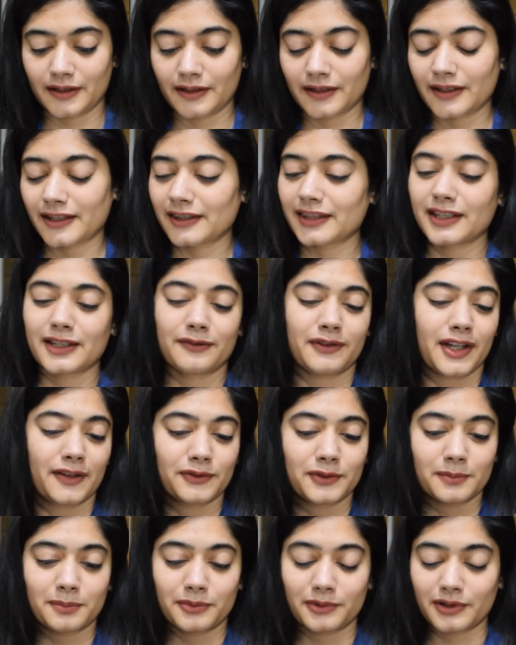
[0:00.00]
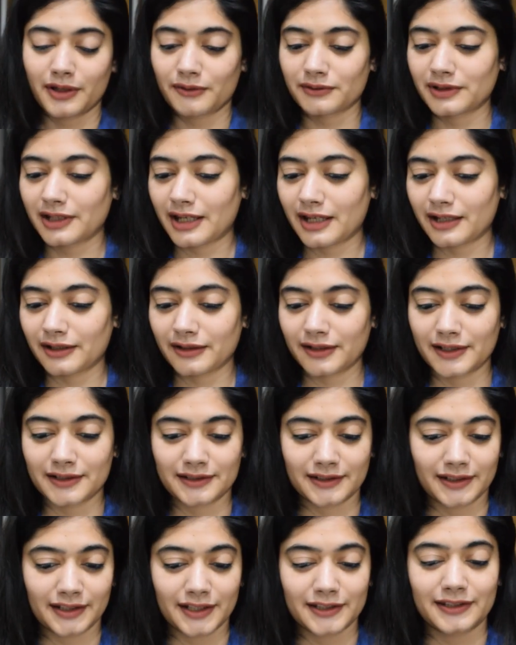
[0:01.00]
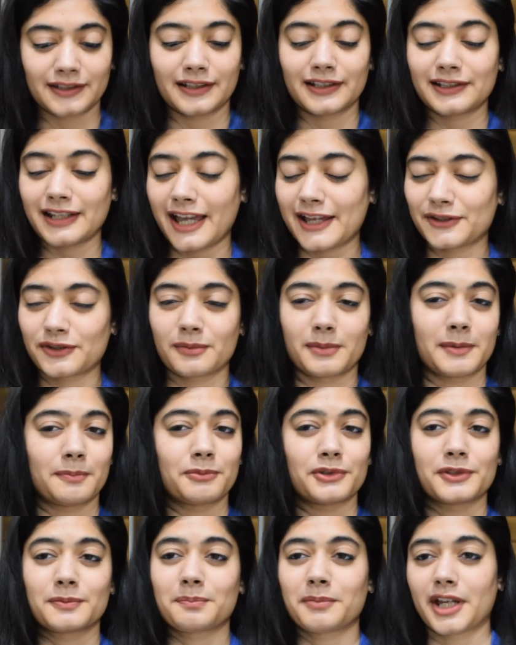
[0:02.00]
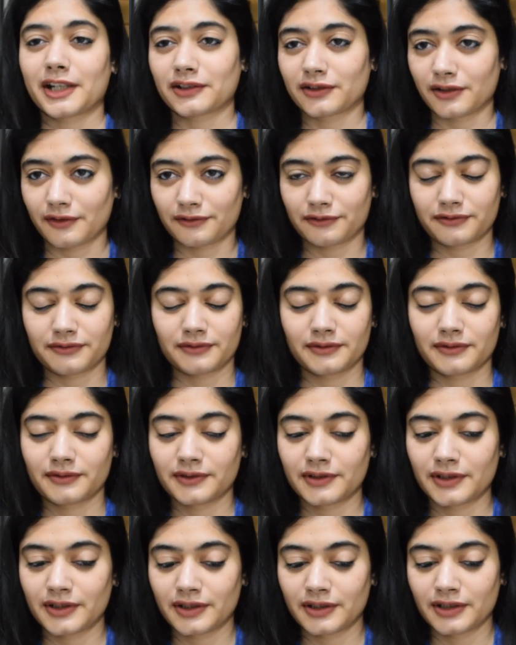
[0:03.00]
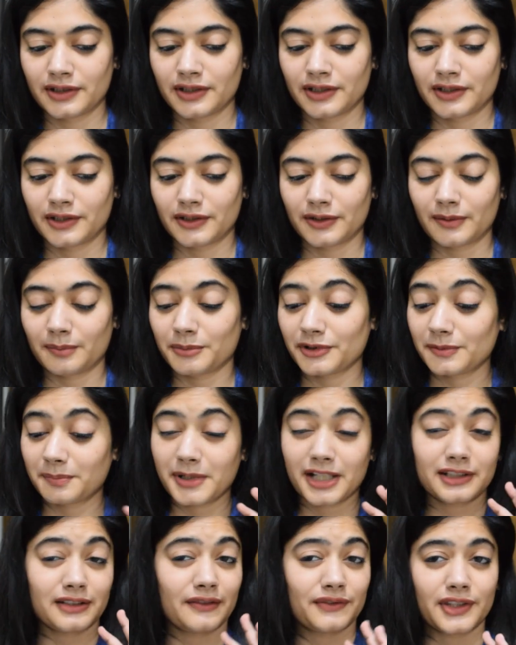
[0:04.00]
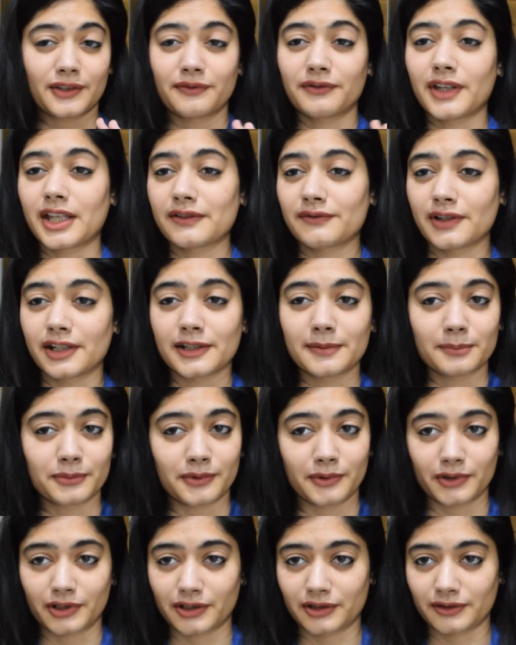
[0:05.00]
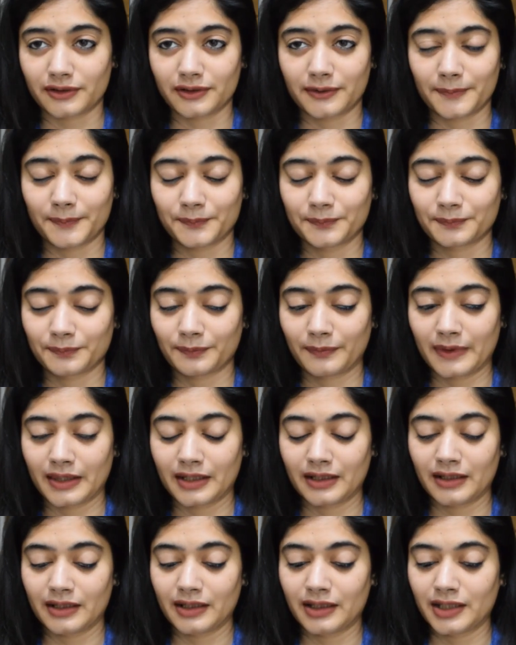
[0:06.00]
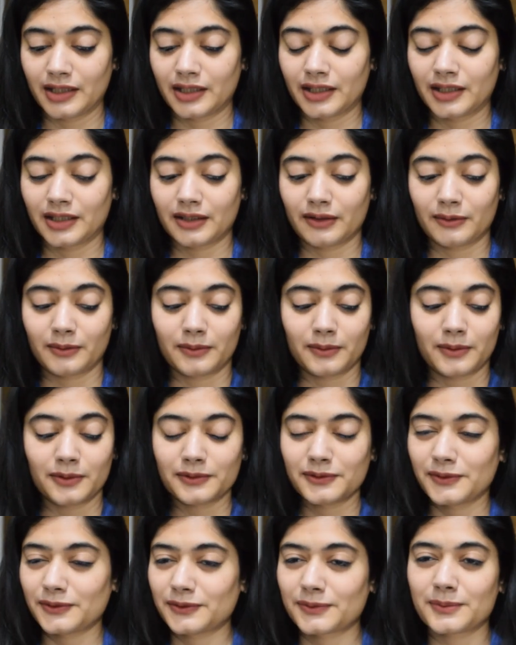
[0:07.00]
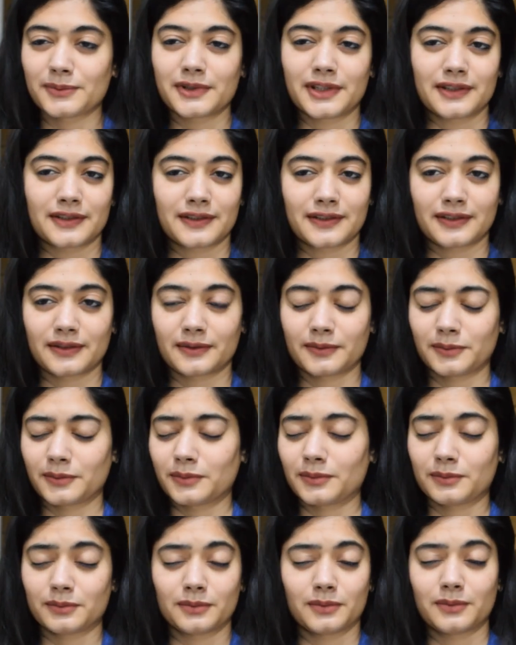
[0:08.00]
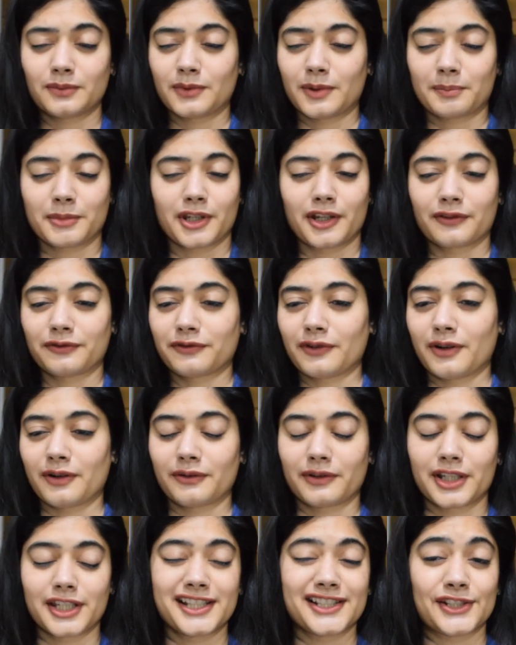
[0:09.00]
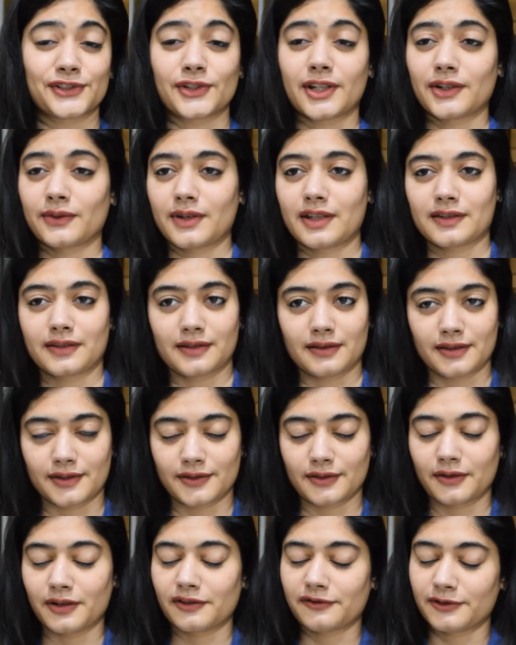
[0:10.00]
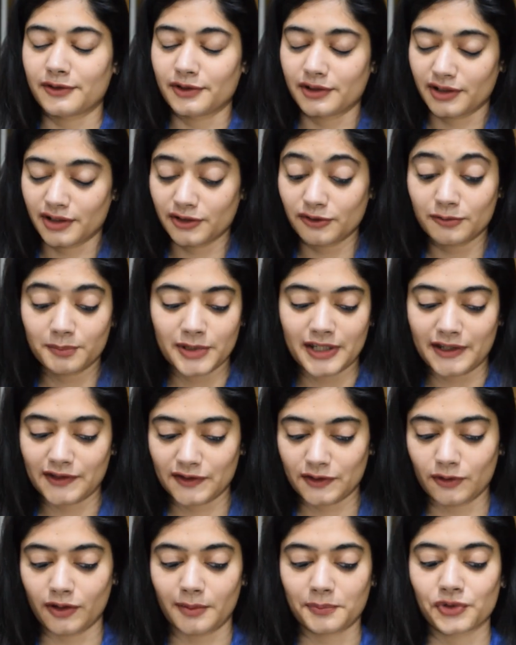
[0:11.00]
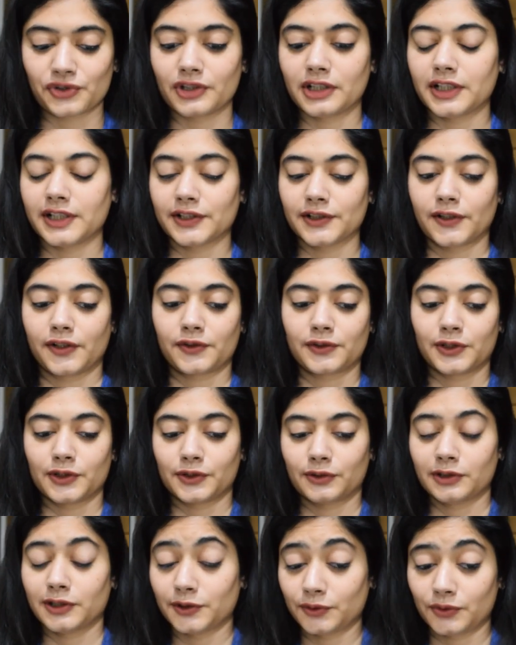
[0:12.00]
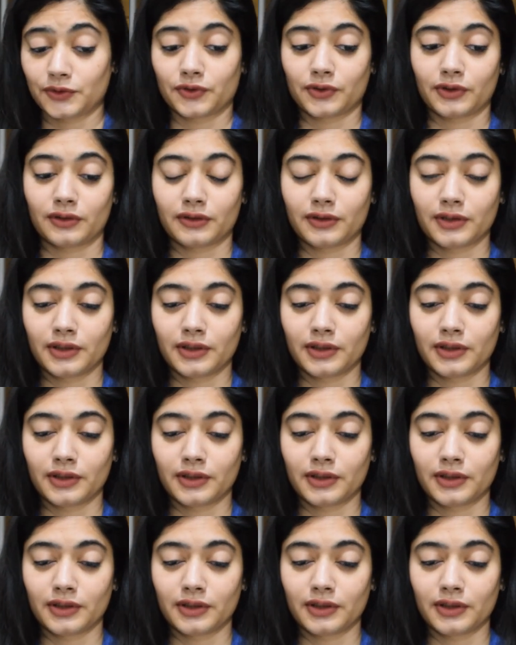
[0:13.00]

I think if I have to put out there, it has to be perspective. Now, perspectives are very important. All those students who appear for English entrances or for UPSC optional English literature,